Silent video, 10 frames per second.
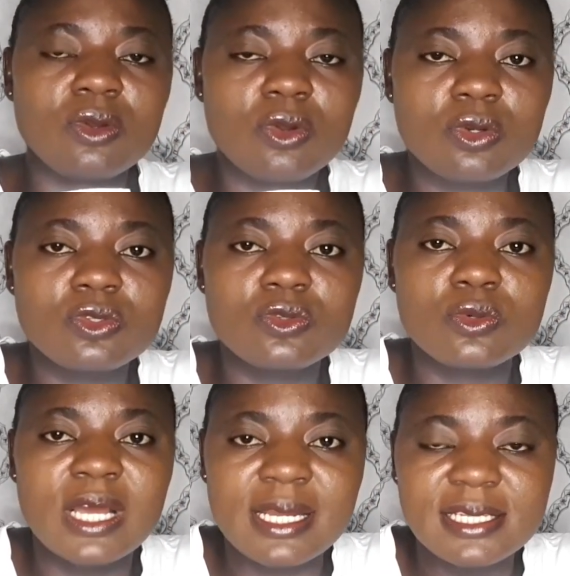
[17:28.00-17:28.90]
go
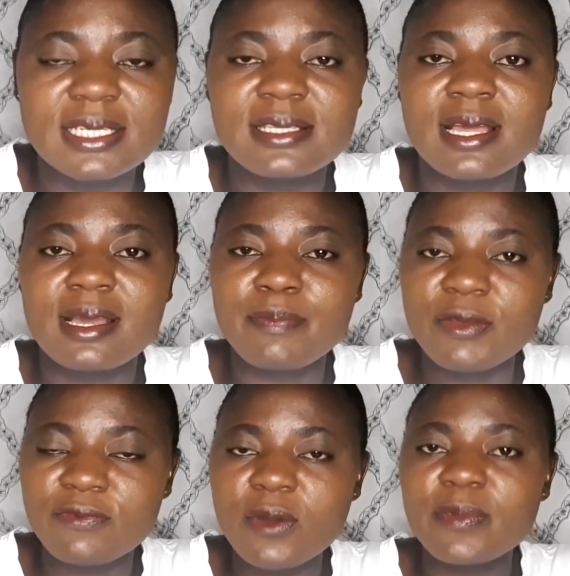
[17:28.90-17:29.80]
to an agent and
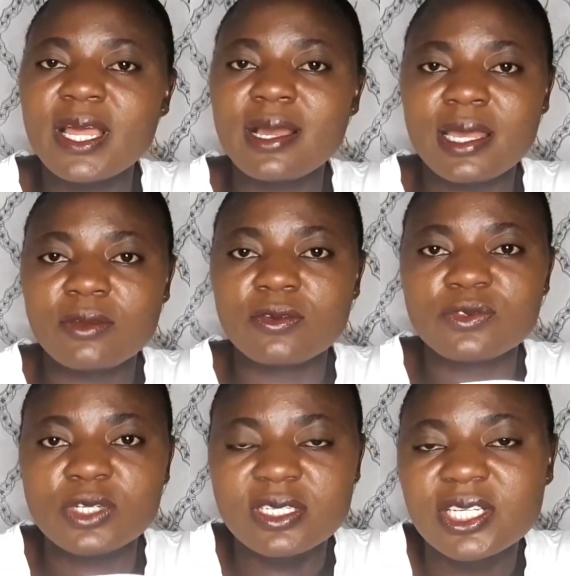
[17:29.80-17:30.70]
perform that kind
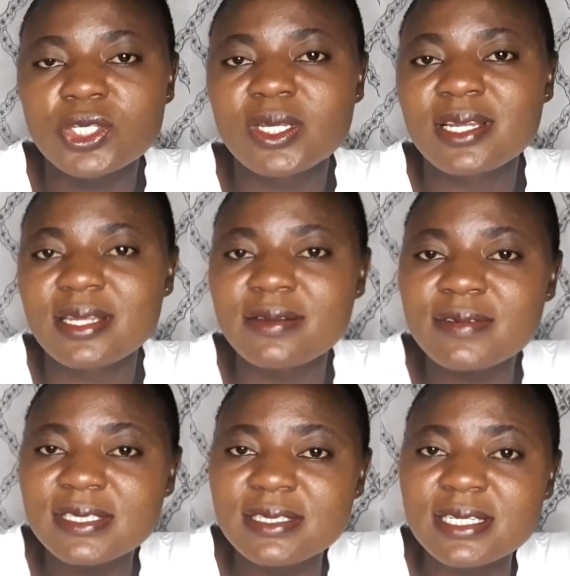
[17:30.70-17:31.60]
of transaction and it
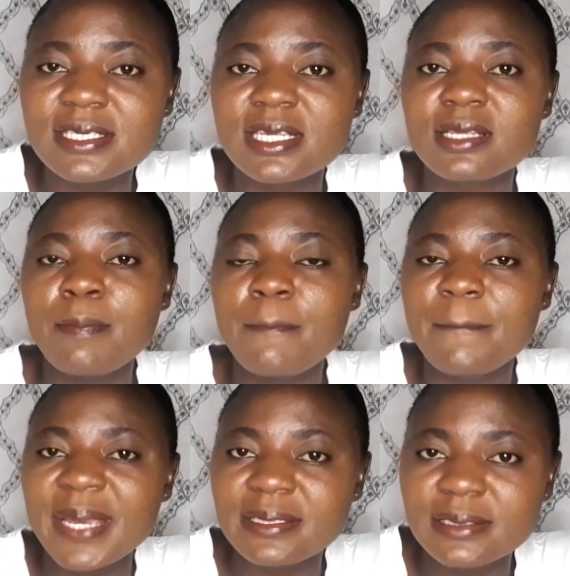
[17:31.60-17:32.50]
is written
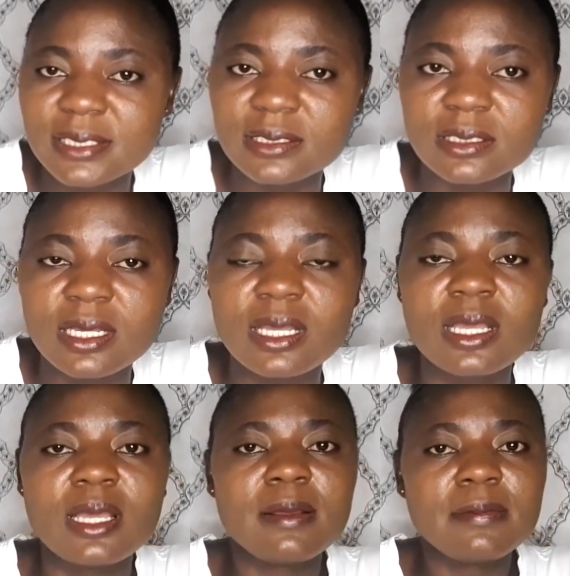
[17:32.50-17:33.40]
pending,
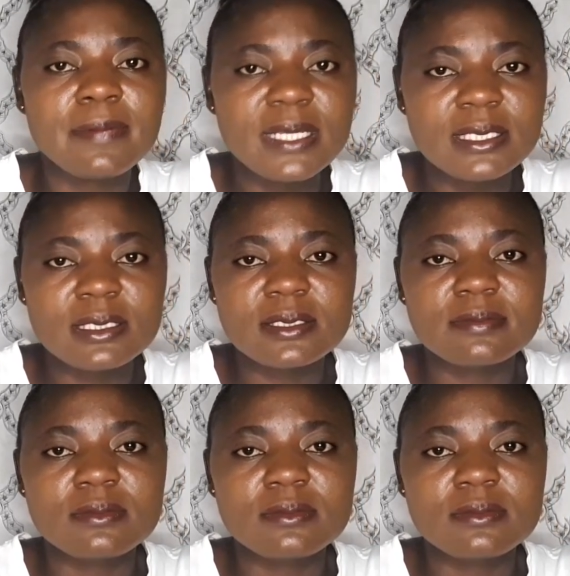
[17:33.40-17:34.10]
please